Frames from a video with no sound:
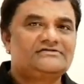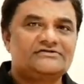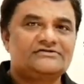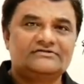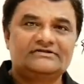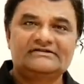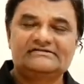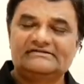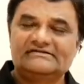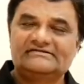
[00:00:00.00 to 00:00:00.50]

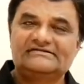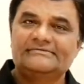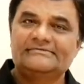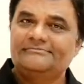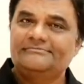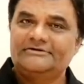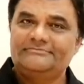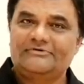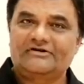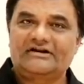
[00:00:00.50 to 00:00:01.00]
So this is a
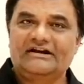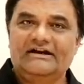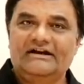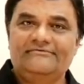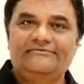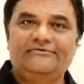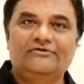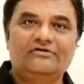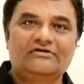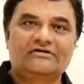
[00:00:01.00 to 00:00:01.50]
simple
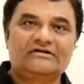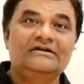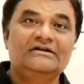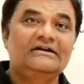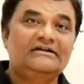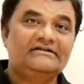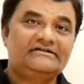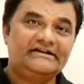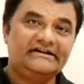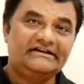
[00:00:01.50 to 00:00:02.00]
program for
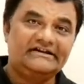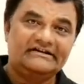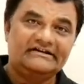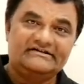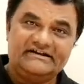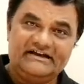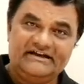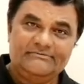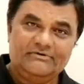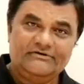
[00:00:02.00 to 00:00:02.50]

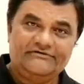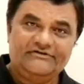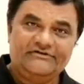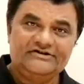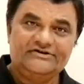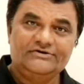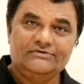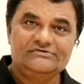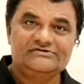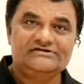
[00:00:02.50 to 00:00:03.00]
taking name of
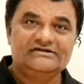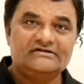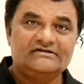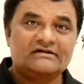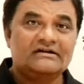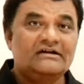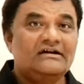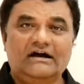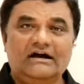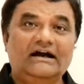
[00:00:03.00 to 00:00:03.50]
a
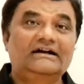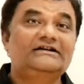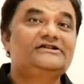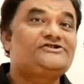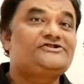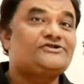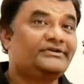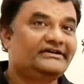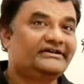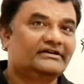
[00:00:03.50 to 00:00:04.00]
user and
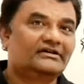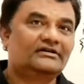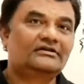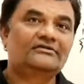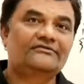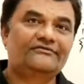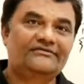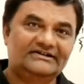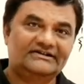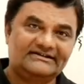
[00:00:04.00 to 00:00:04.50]
showing
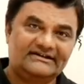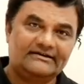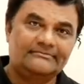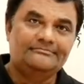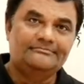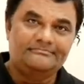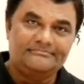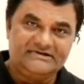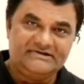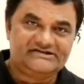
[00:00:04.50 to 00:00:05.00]
a
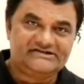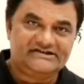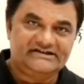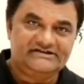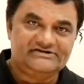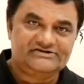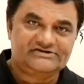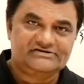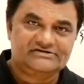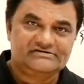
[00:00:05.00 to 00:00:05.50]
welcome
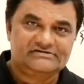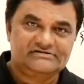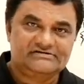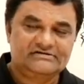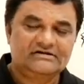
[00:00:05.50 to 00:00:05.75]
message.